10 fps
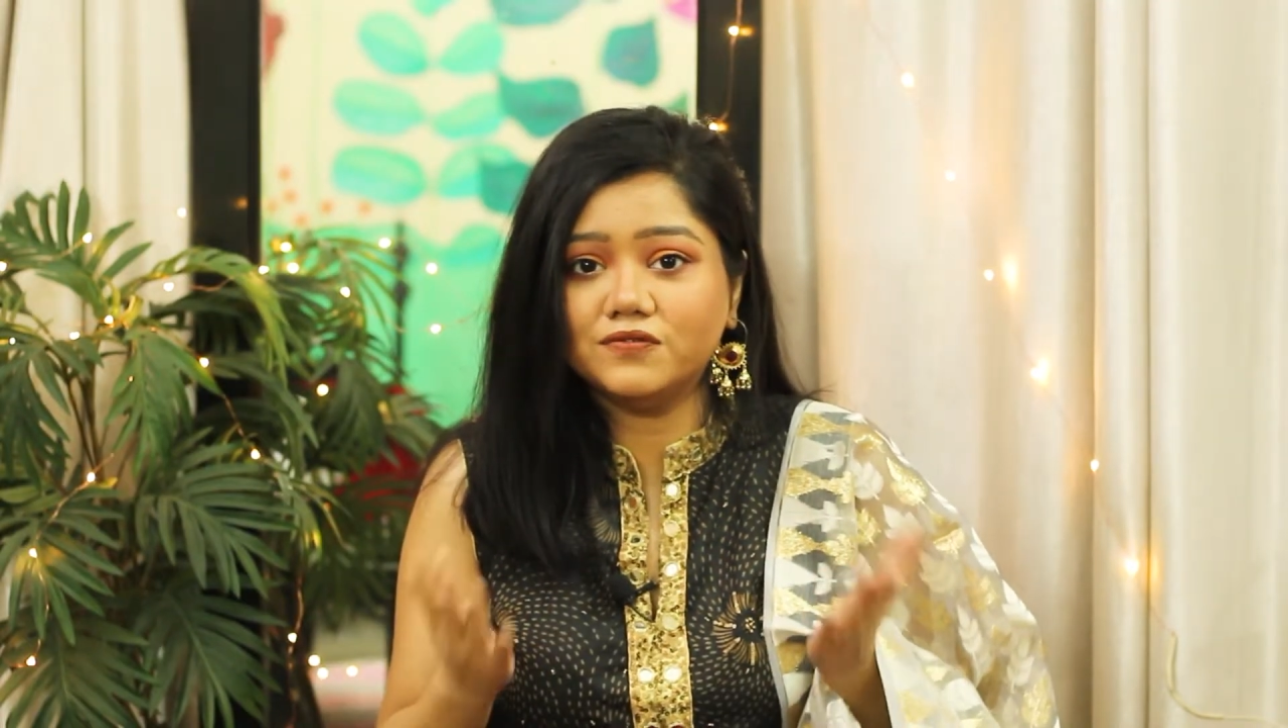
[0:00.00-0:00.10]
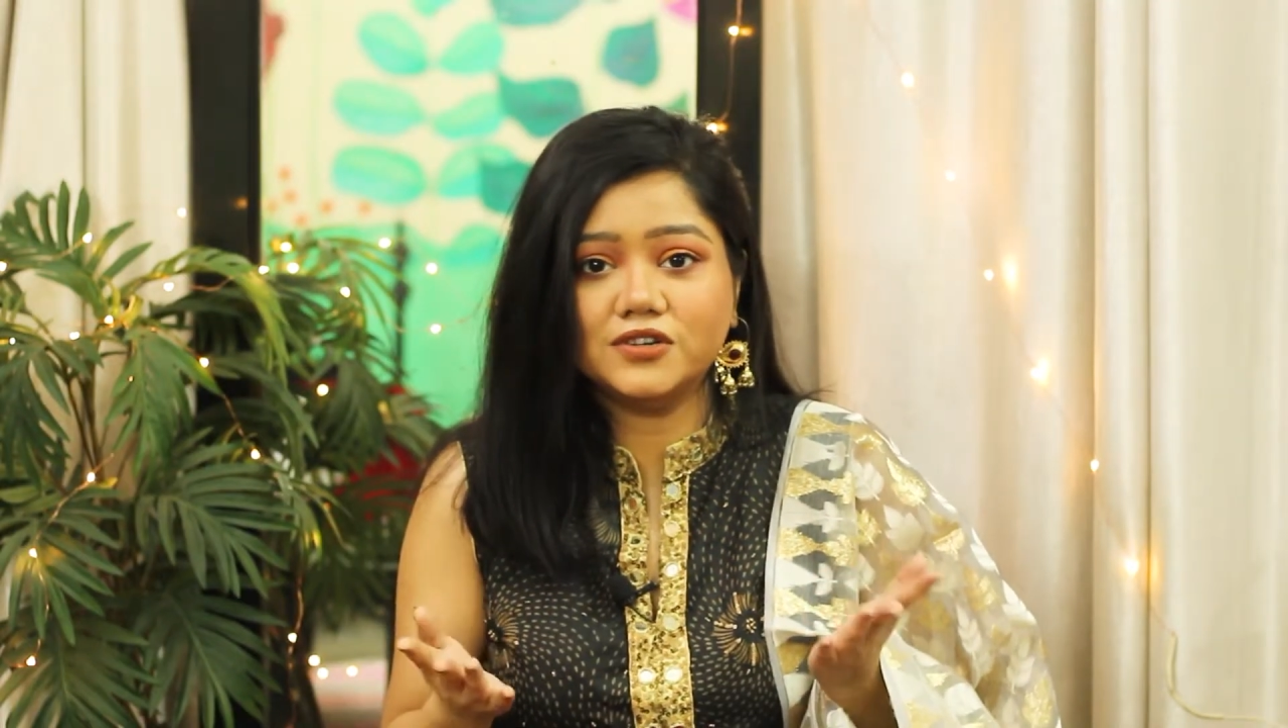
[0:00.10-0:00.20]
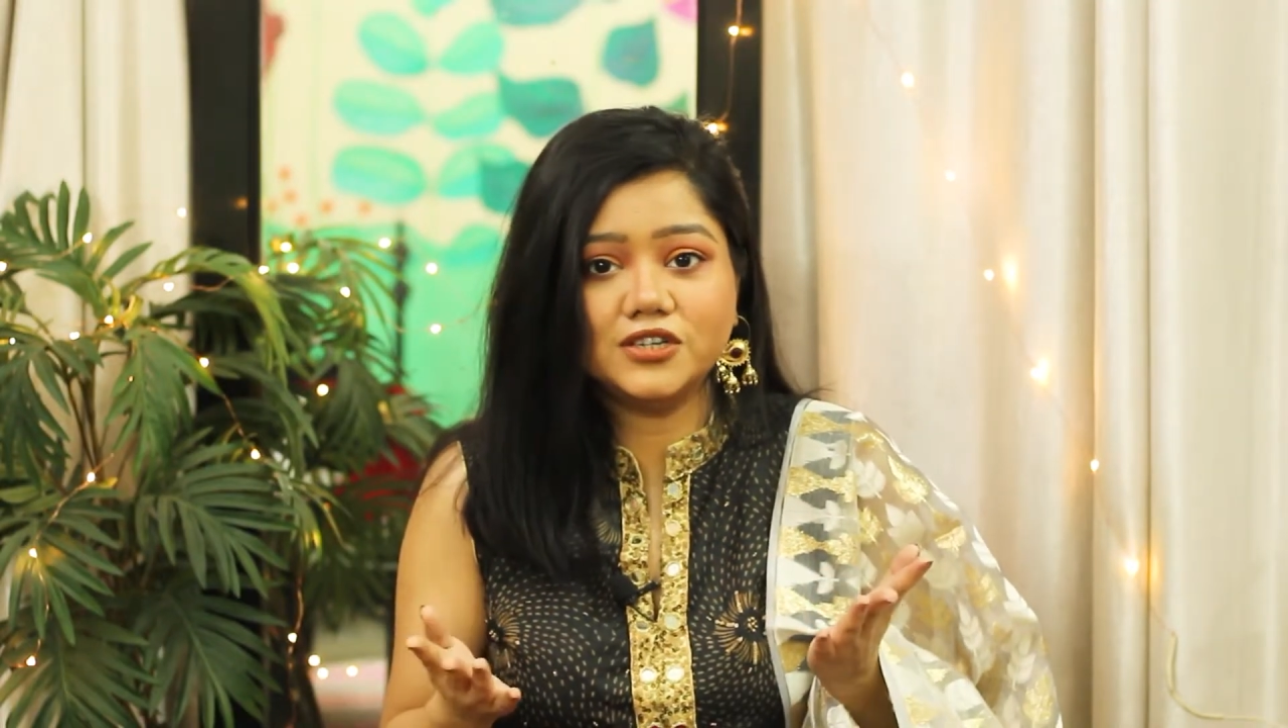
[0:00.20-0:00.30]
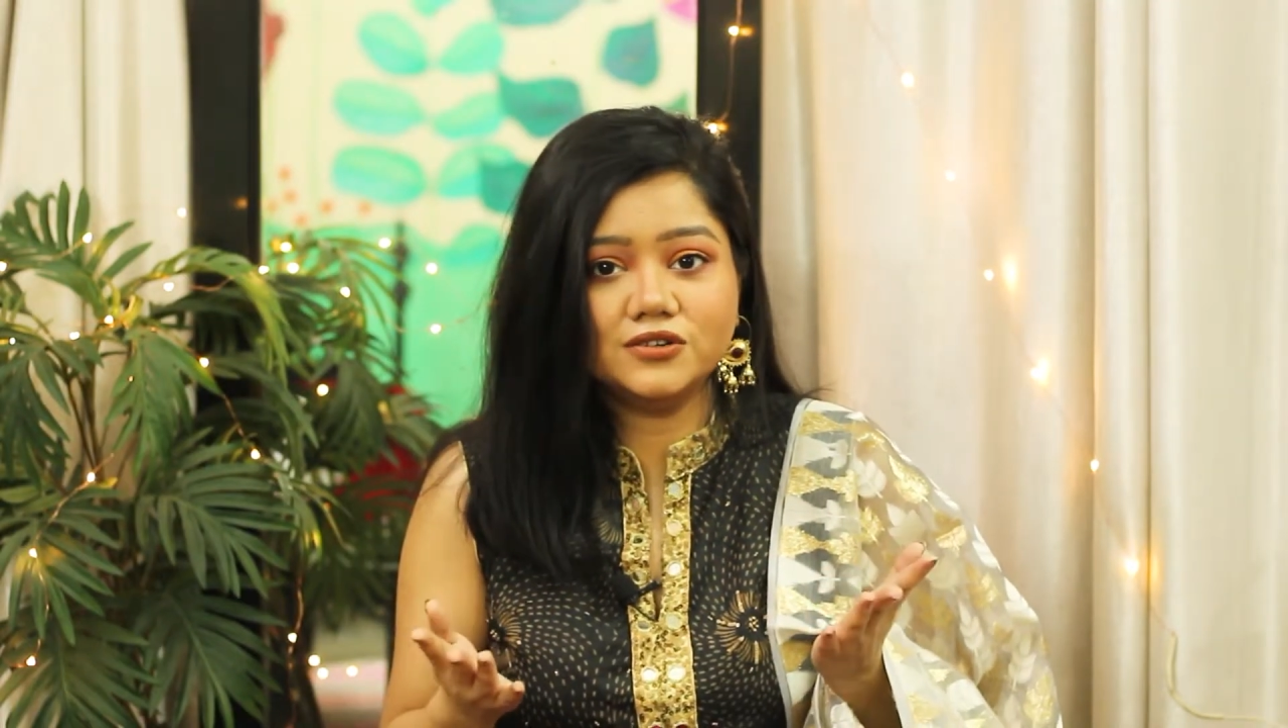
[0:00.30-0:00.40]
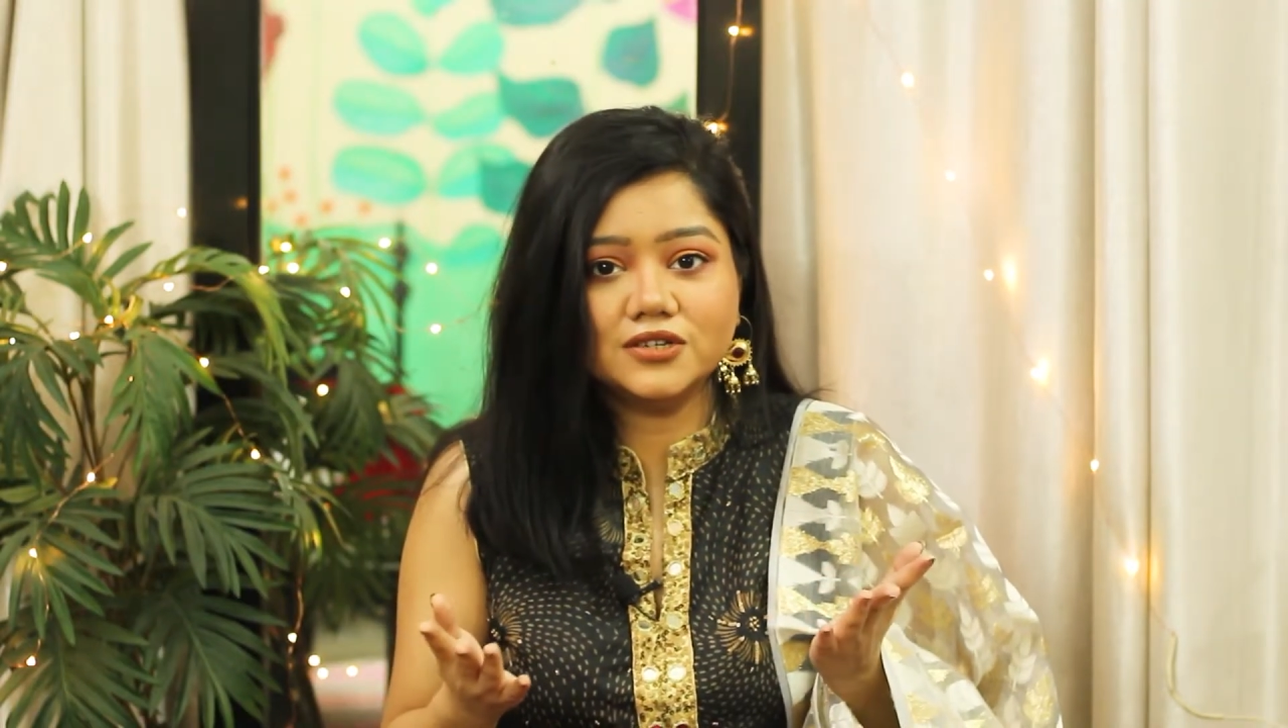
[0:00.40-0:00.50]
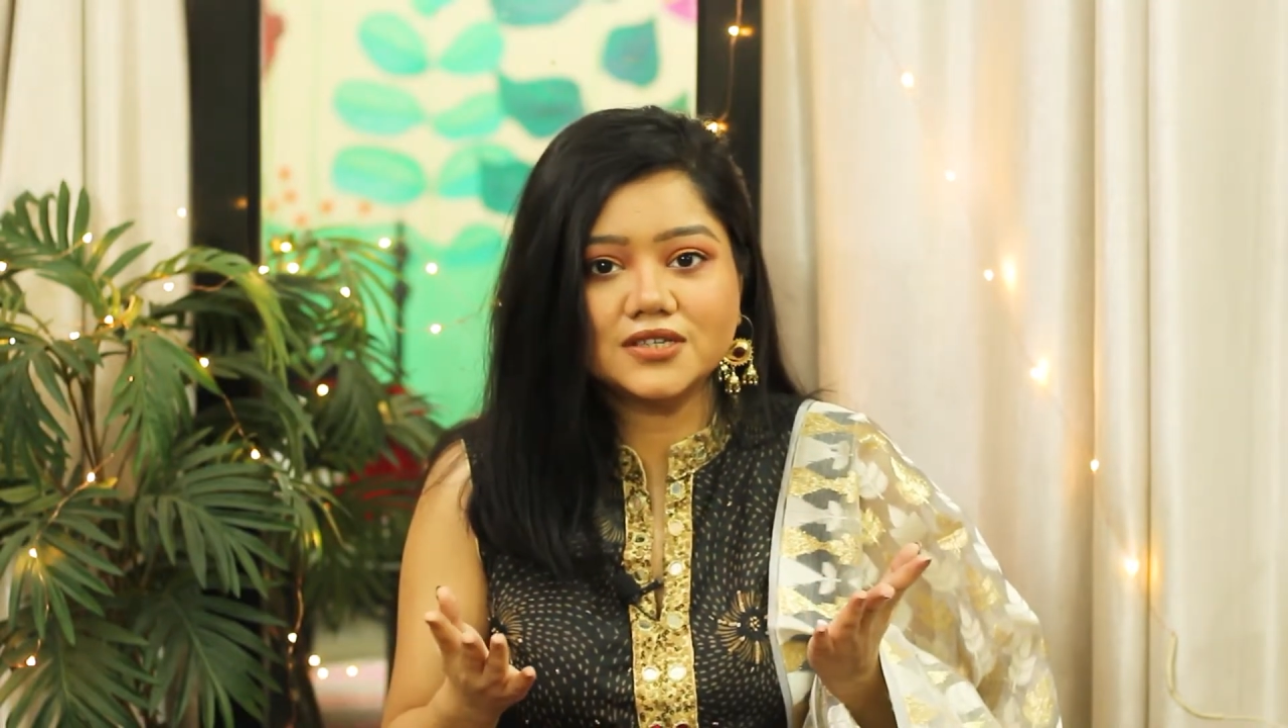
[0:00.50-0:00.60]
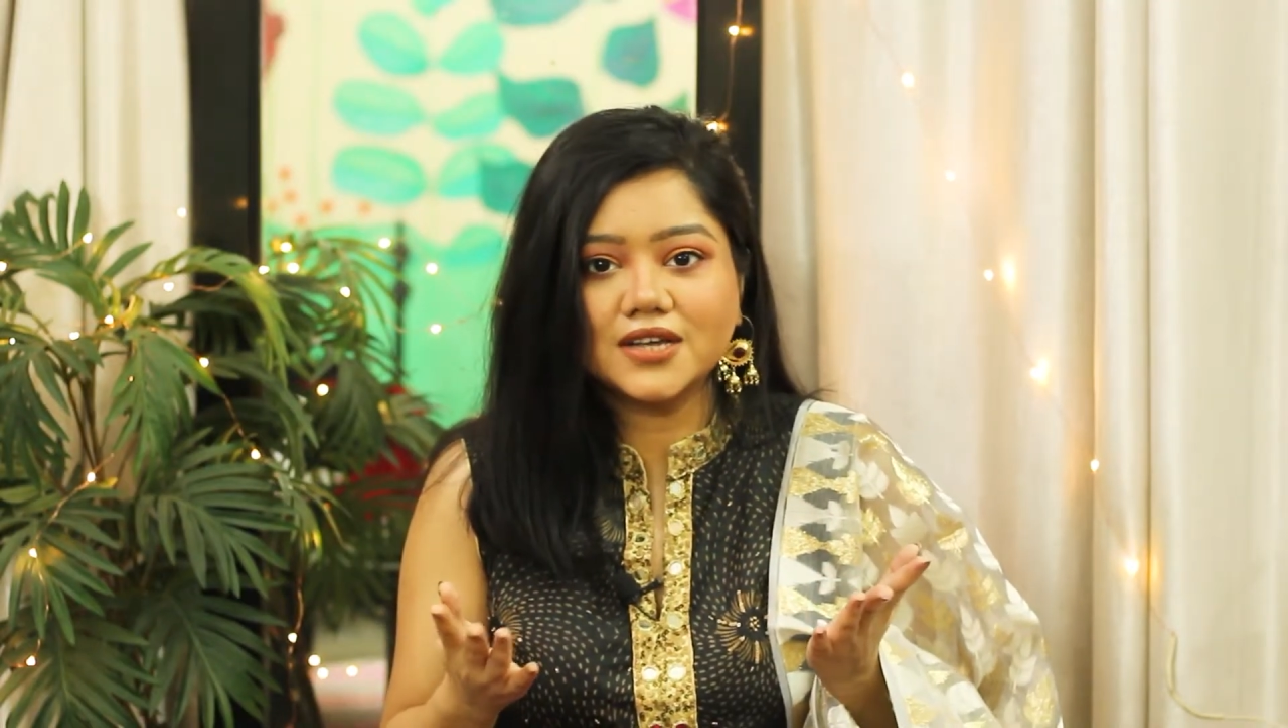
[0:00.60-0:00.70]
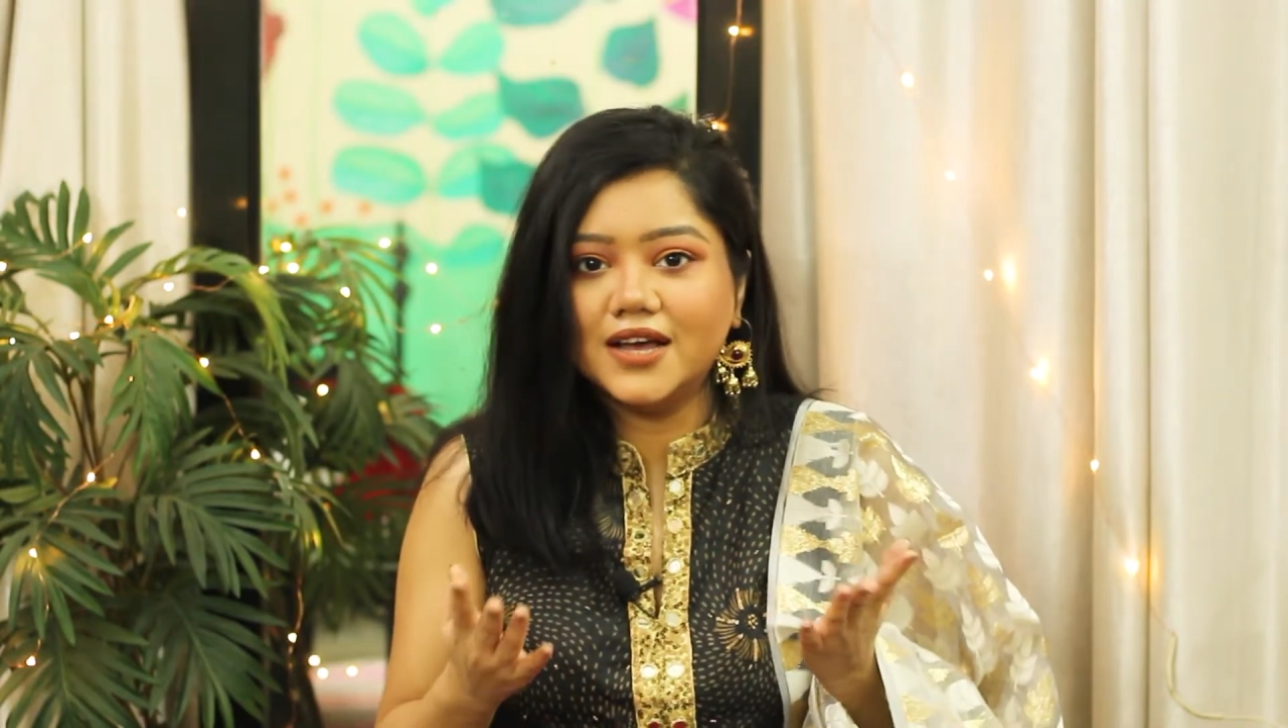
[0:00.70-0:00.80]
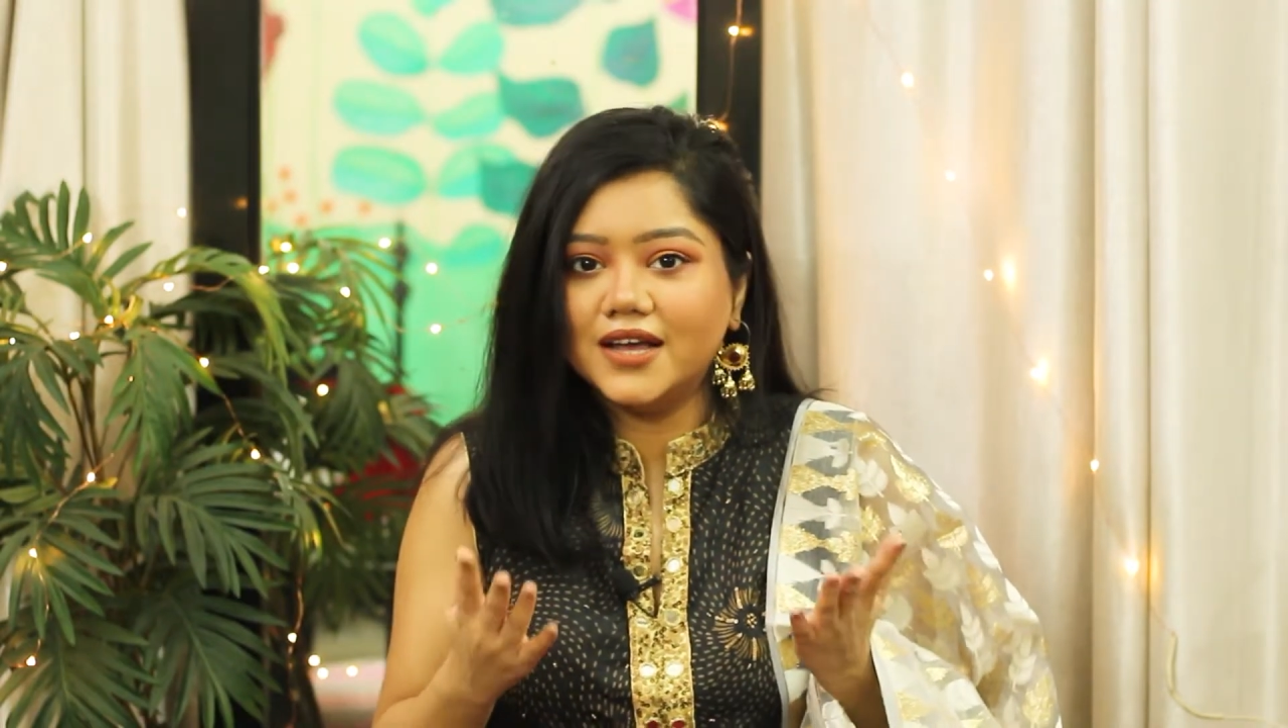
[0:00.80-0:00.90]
videos